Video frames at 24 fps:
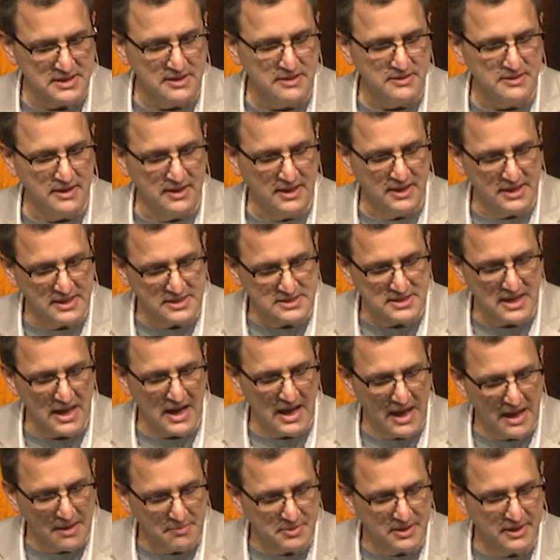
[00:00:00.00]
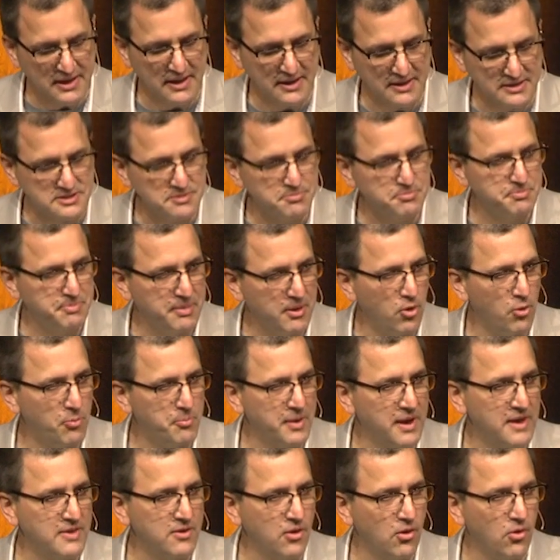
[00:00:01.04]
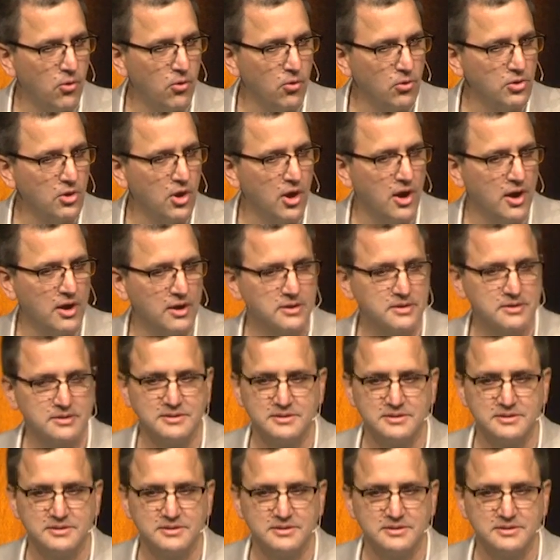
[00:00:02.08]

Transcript: that he's obligated to obey the whole law.